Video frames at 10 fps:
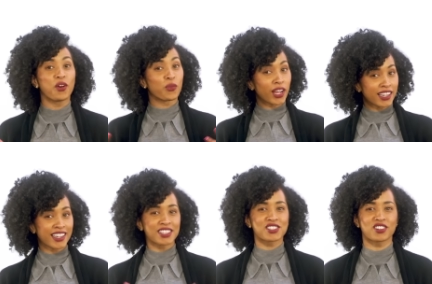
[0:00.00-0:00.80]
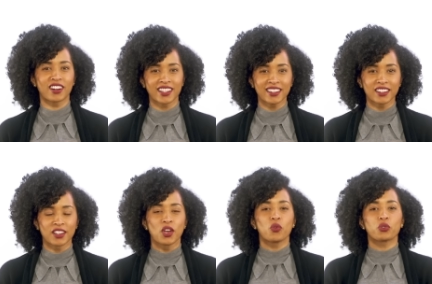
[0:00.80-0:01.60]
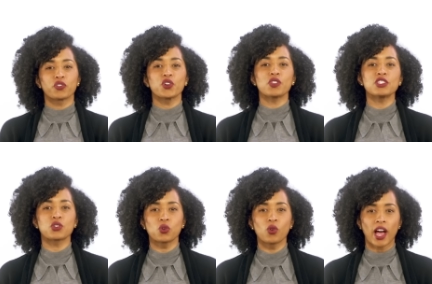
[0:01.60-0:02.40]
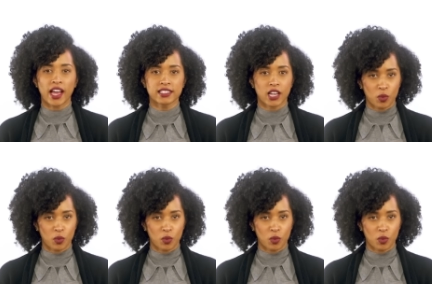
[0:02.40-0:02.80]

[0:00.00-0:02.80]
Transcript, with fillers: Ready to get started? Review these Google Ads